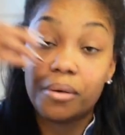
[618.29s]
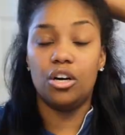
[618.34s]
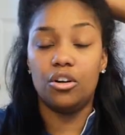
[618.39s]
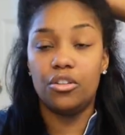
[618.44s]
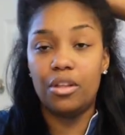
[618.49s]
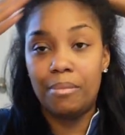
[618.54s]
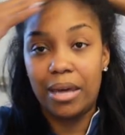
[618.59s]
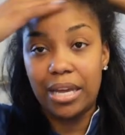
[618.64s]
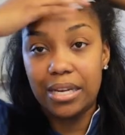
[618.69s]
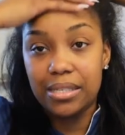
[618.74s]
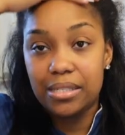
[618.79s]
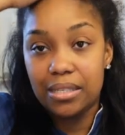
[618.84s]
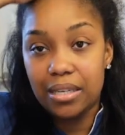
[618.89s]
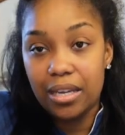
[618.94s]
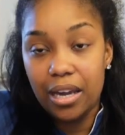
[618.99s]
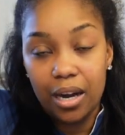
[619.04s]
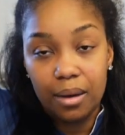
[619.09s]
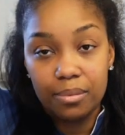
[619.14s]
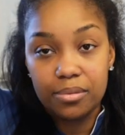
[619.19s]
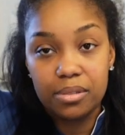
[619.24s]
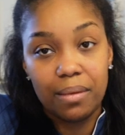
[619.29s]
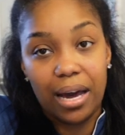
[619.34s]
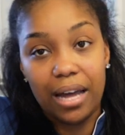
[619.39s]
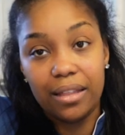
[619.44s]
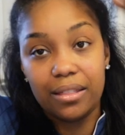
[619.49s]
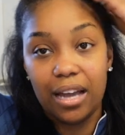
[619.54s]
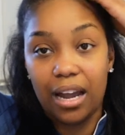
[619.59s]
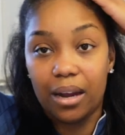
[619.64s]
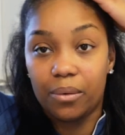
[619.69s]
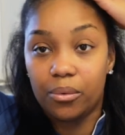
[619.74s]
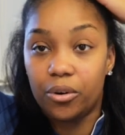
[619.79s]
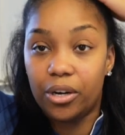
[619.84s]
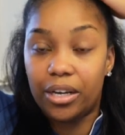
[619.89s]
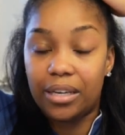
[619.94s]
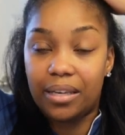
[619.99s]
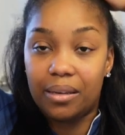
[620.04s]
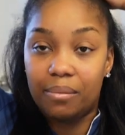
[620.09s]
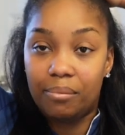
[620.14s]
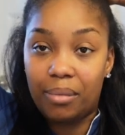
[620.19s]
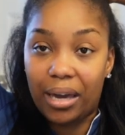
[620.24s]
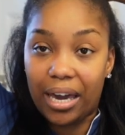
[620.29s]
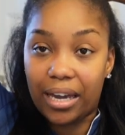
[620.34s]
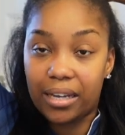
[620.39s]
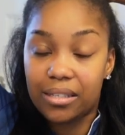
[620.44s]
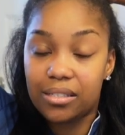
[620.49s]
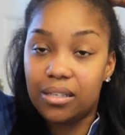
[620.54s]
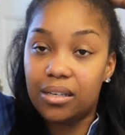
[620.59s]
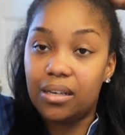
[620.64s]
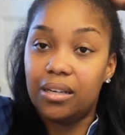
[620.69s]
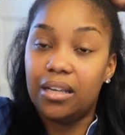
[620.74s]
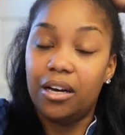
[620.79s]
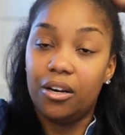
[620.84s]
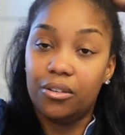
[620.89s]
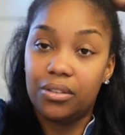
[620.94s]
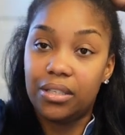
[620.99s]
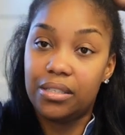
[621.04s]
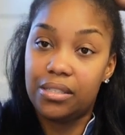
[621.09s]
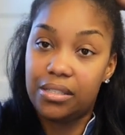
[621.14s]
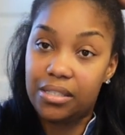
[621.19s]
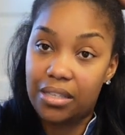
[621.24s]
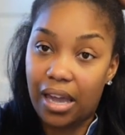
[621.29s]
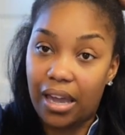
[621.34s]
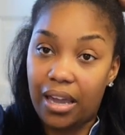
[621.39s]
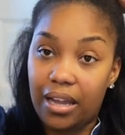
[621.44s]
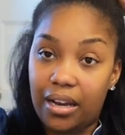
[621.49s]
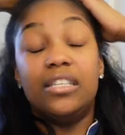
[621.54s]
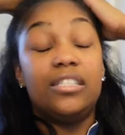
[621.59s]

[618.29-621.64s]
So the medicine helped my thyroid get back to a healthy state.